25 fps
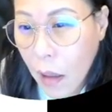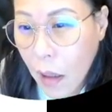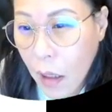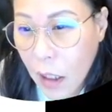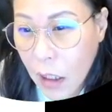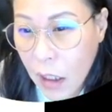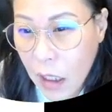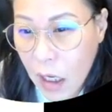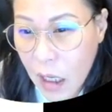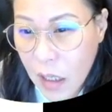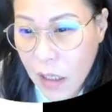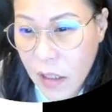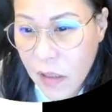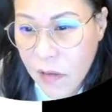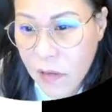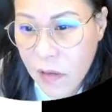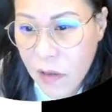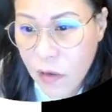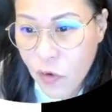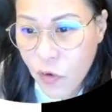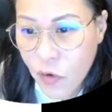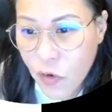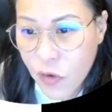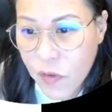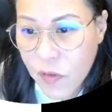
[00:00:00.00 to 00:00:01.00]
Anna is
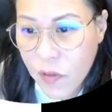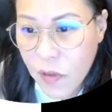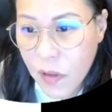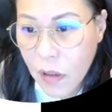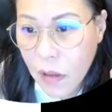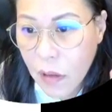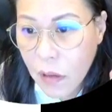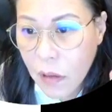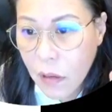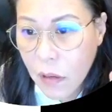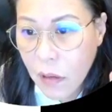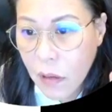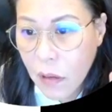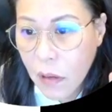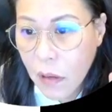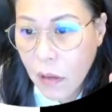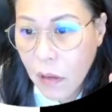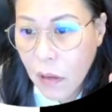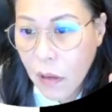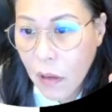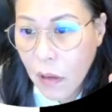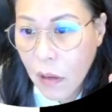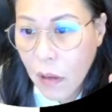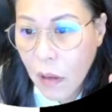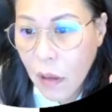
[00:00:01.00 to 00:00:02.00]
interested
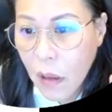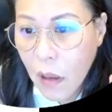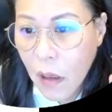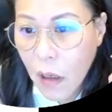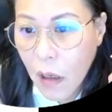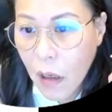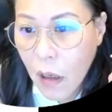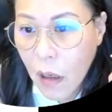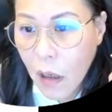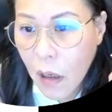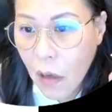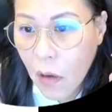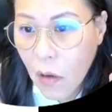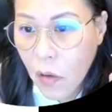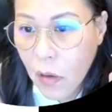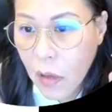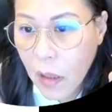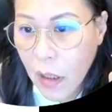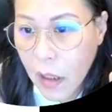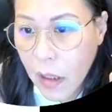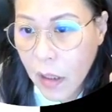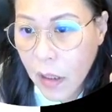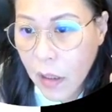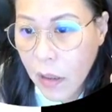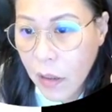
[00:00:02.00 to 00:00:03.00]

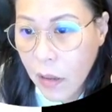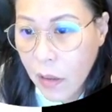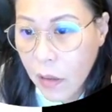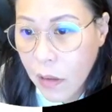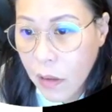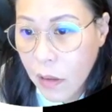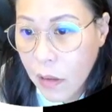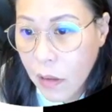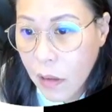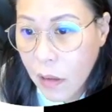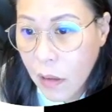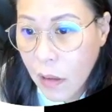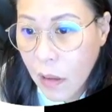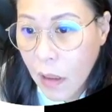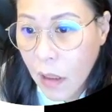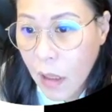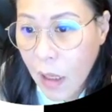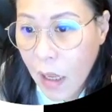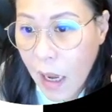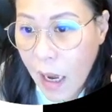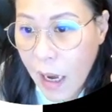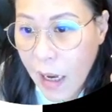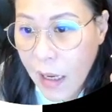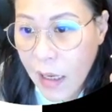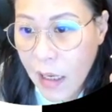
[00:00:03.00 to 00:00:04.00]
okay
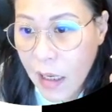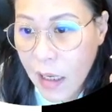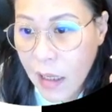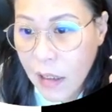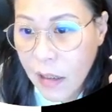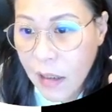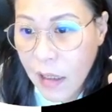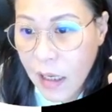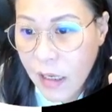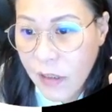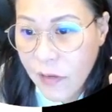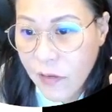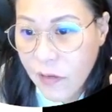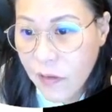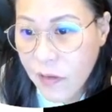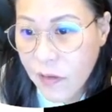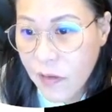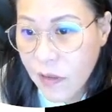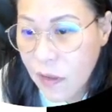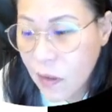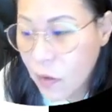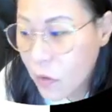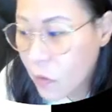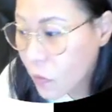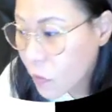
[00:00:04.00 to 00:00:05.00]
Alan nice to
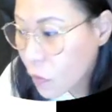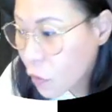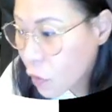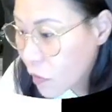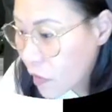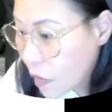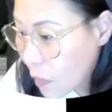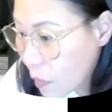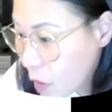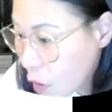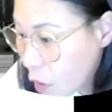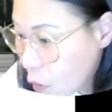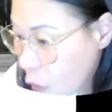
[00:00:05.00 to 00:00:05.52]
see you you submit